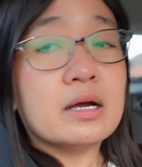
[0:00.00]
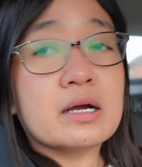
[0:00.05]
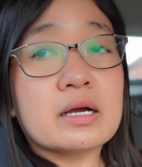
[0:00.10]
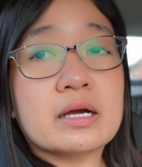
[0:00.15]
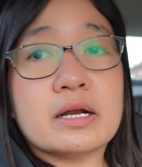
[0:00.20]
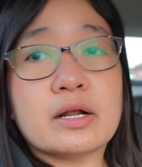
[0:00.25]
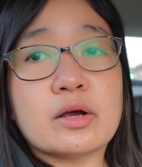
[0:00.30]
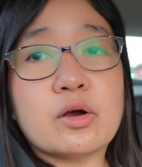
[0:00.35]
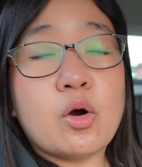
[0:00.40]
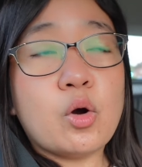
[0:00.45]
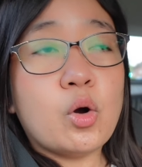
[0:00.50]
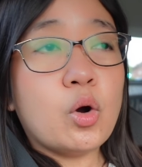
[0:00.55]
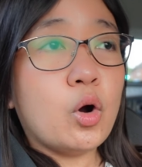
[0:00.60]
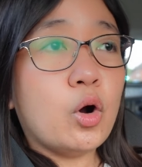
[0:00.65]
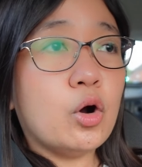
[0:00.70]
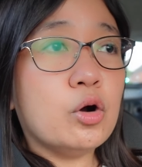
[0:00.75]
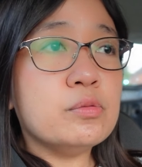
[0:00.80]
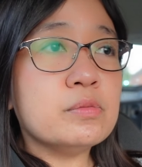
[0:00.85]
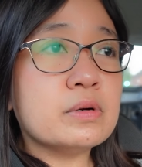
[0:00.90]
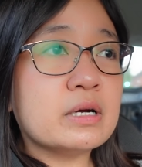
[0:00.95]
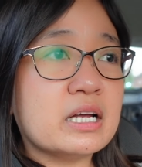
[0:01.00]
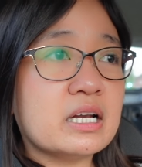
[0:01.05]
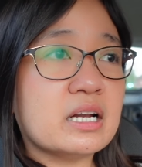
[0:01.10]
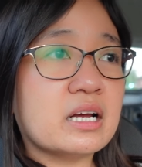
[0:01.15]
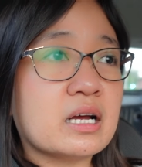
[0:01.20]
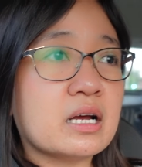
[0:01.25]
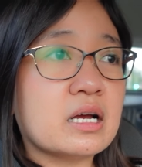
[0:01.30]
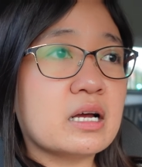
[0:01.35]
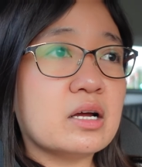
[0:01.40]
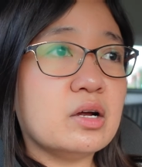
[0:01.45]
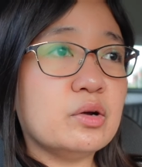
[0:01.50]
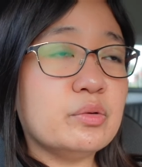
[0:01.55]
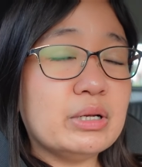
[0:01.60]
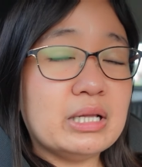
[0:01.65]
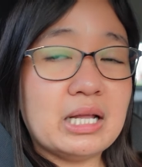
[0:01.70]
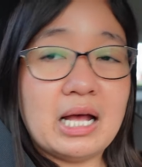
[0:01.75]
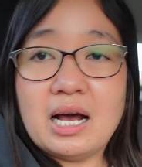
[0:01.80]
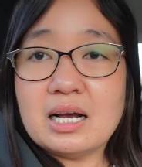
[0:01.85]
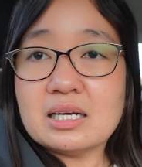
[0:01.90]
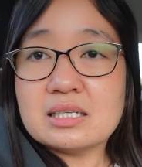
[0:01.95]
Gonna go home, gonna
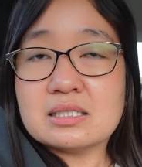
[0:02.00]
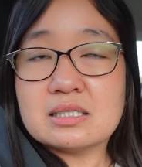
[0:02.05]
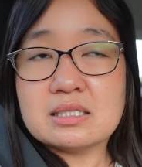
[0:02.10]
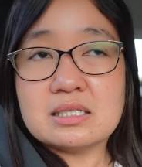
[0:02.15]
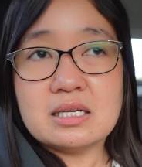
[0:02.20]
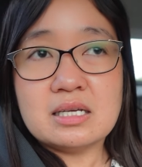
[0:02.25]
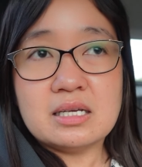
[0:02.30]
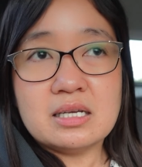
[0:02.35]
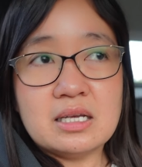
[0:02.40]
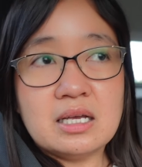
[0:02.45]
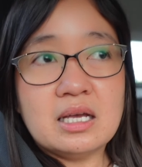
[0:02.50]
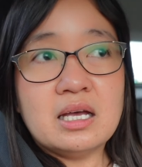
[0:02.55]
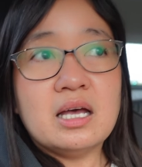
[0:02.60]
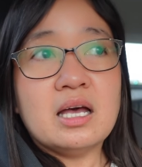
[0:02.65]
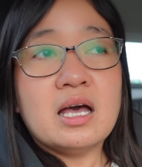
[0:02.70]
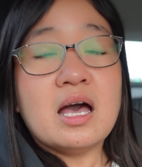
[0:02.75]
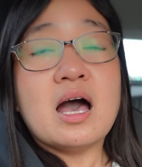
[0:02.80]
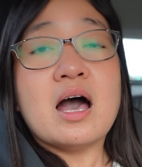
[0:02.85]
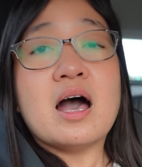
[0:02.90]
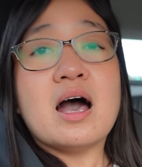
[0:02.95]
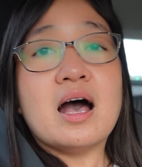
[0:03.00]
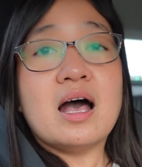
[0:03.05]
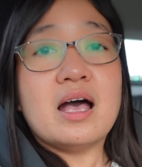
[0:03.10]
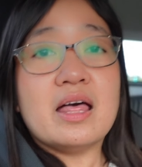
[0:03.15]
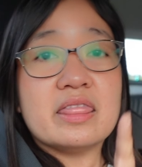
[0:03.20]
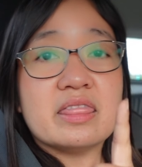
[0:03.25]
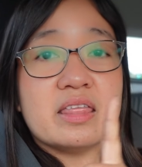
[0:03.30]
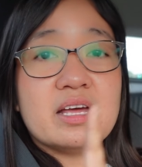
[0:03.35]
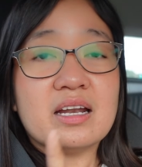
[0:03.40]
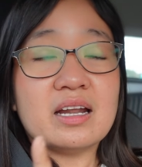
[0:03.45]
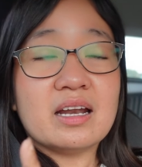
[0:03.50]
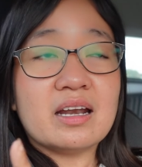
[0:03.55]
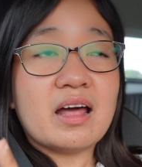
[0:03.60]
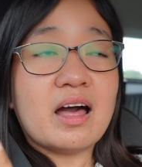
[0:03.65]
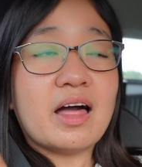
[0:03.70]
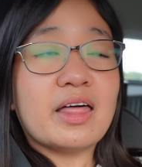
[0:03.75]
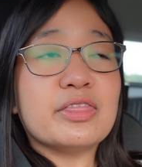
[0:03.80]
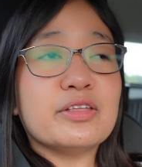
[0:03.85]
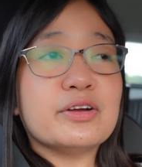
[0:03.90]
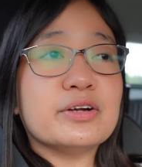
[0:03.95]
relax. And then
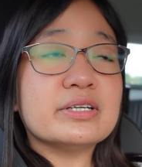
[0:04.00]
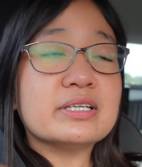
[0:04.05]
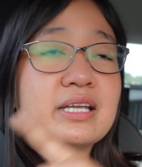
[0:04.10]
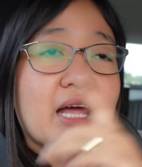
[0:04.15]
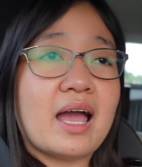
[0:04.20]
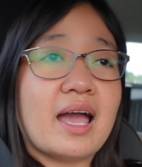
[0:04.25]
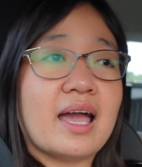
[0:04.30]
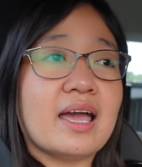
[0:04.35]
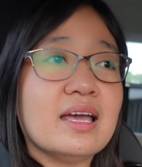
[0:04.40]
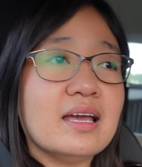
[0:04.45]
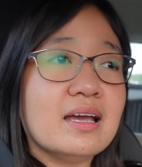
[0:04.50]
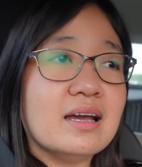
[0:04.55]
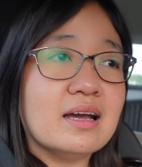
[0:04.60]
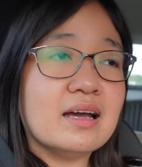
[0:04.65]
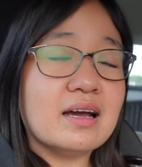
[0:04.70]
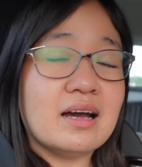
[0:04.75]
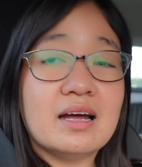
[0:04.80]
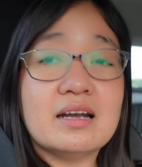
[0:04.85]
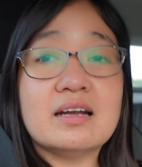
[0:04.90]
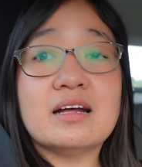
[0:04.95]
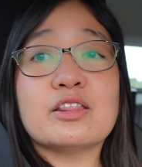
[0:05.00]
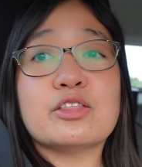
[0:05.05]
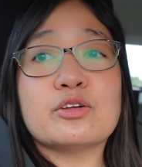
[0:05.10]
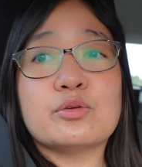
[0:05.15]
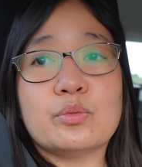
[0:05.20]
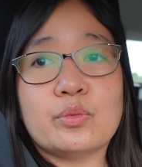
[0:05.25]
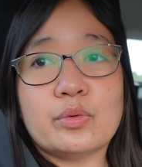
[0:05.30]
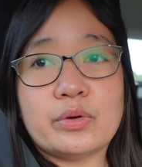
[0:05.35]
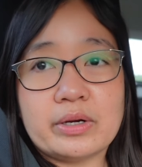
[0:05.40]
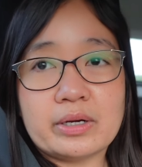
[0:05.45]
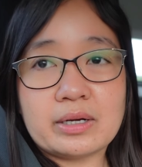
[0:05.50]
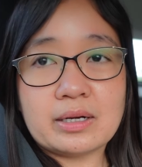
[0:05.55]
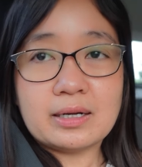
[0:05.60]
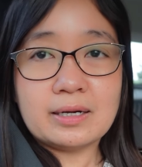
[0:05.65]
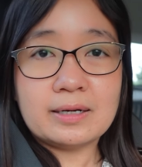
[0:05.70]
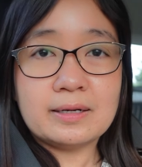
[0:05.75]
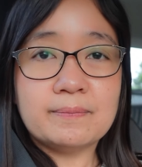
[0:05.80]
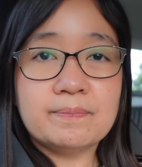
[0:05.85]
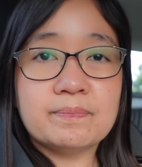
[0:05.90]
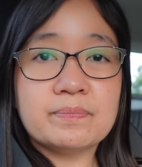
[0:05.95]
another day, another work.
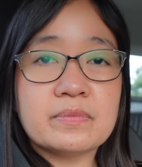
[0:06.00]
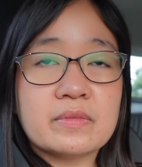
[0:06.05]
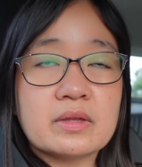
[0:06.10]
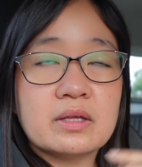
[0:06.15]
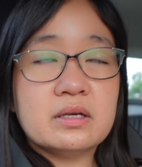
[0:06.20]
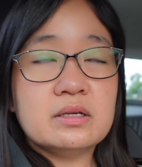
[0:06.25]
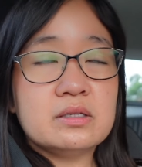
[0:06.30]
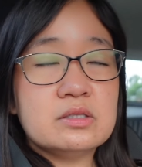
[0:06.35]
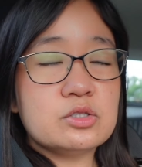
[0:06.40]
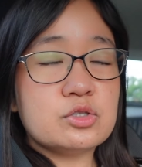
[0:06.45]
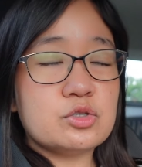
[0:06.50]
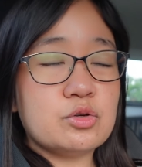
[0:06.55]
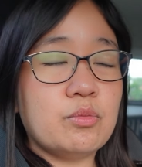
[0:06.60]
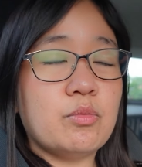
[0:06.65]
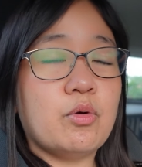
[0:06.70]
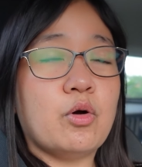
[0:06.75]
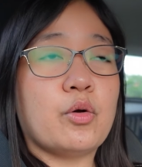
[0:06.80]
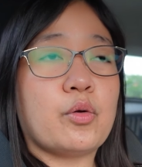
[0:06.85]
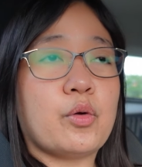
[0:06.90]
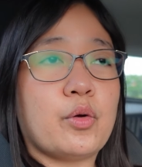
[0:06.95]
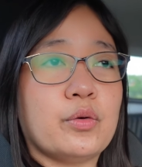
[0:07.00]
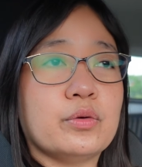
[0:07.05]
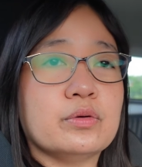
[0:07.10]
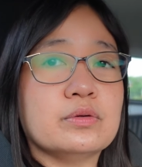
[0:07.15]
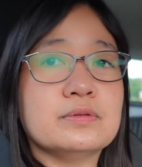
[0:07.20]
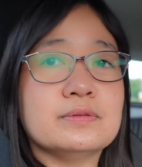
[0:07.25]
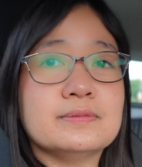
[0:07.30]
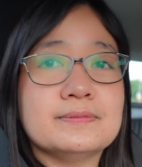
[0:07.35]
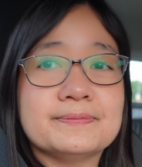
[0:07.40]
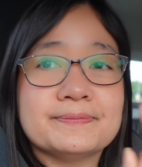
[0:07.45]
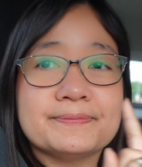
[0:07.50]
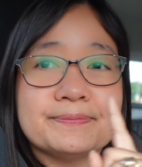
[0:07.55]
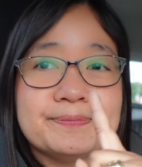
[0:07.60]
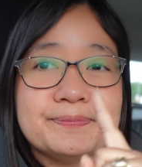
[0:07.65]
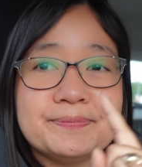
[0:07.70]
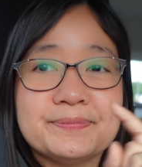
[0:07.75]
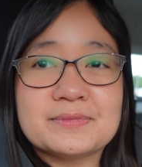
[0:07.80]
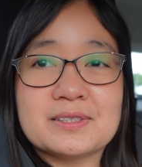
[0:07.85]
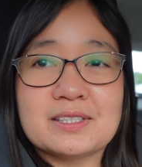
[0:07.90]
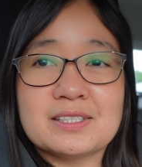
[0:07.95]
tomorrow.
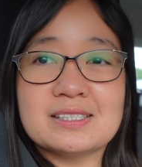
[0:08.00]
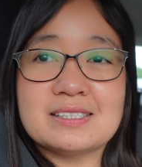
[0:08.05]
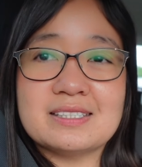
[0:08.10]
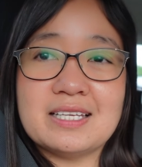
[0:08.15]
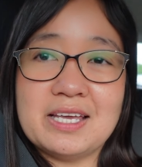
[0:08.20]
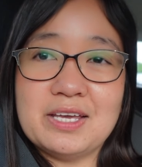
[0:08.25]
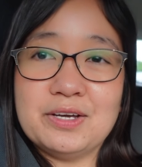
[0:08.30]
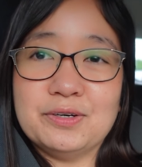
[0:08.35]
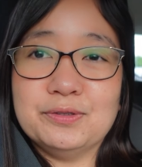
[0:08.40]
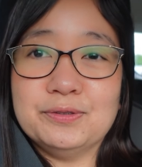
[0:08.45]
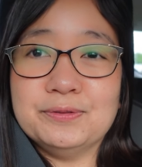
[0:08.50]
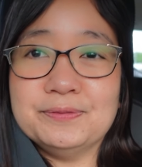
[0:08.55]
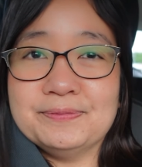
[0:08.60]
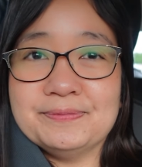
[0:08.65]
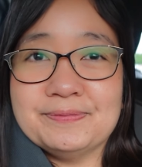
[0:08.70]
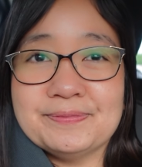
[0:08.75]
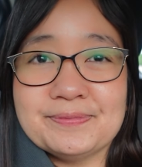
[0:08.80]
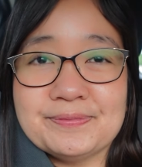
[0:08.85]
See you.